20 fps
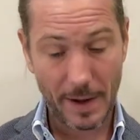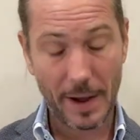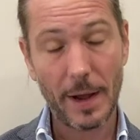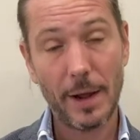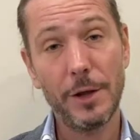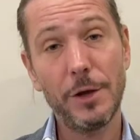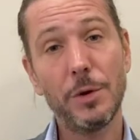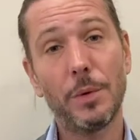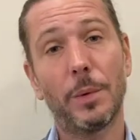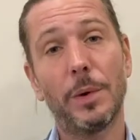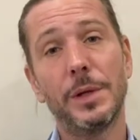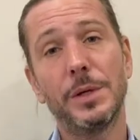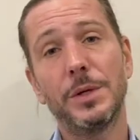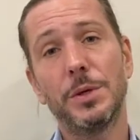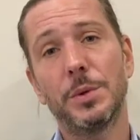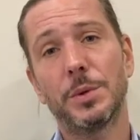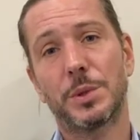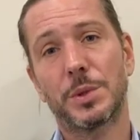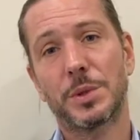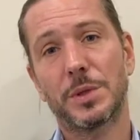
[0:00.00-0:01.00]
You
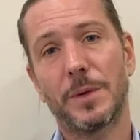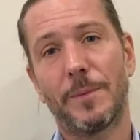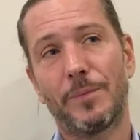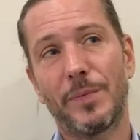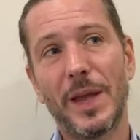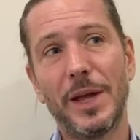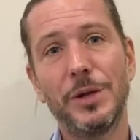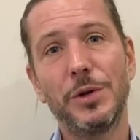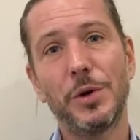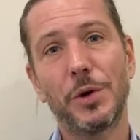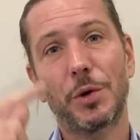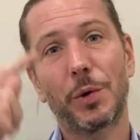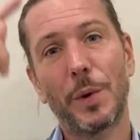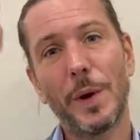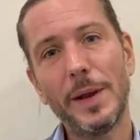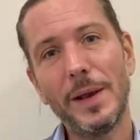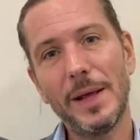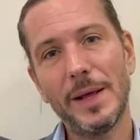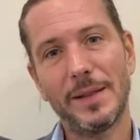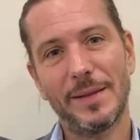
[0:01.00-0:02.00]
reduce and you
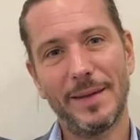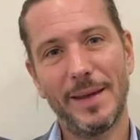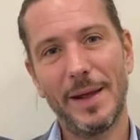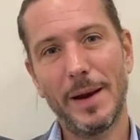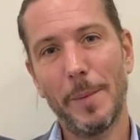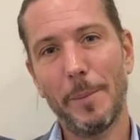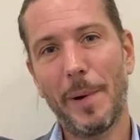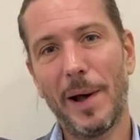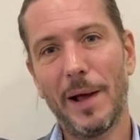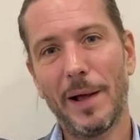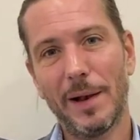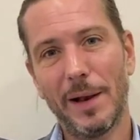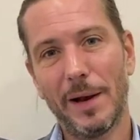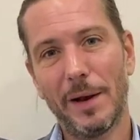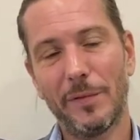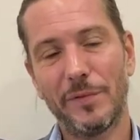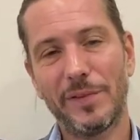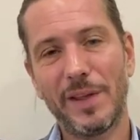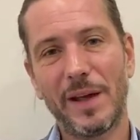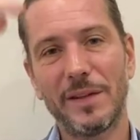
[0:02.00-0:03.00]
create it in a parallel
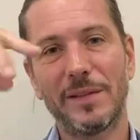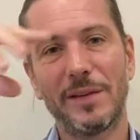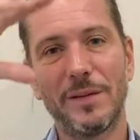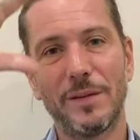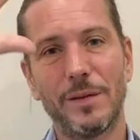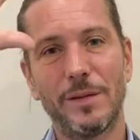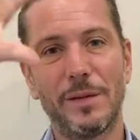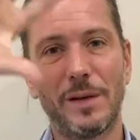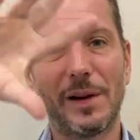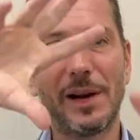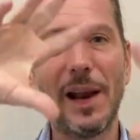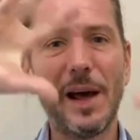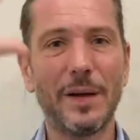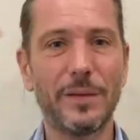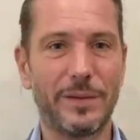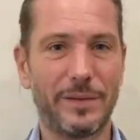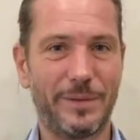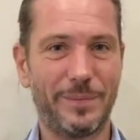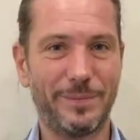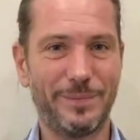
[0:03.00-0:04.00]
of that, the
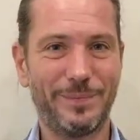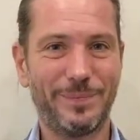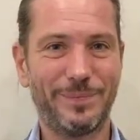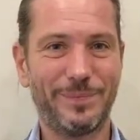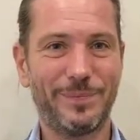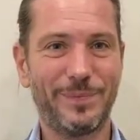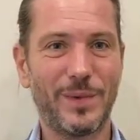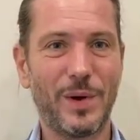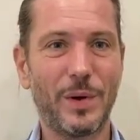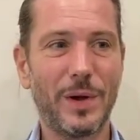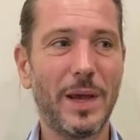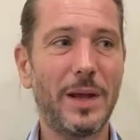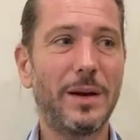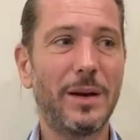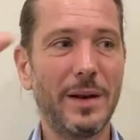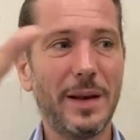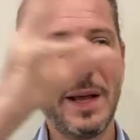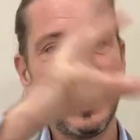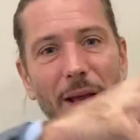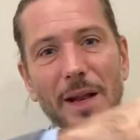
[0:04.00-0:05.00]
clouds, okay, the
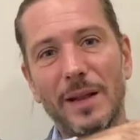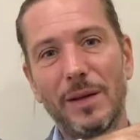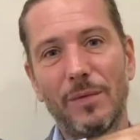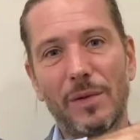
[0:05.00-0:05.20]
negative